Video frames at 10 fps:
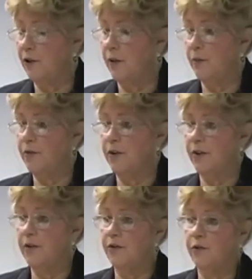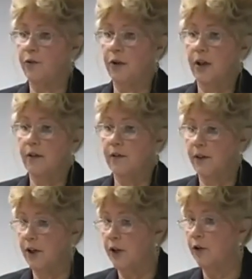30% of the strength, the
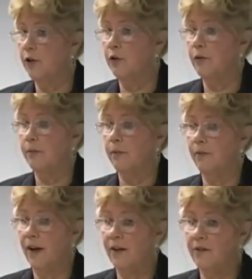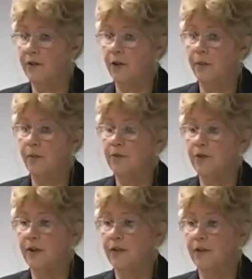cuticle provides
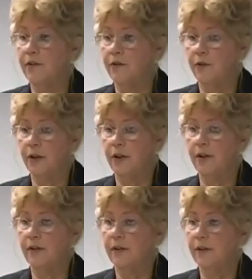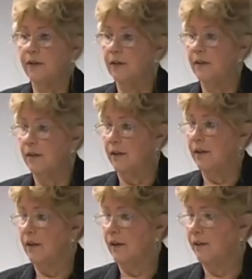30% of the strength
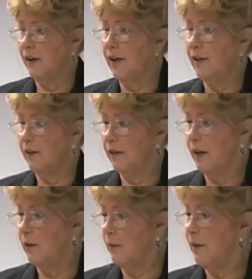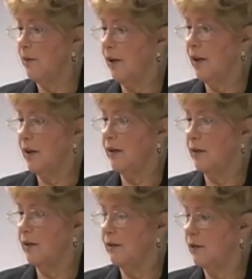of hair? Y'all remember that?
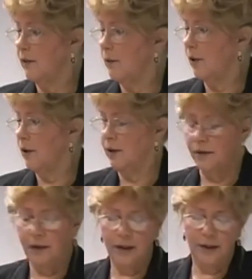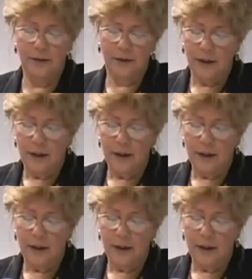Somewhere along the lines.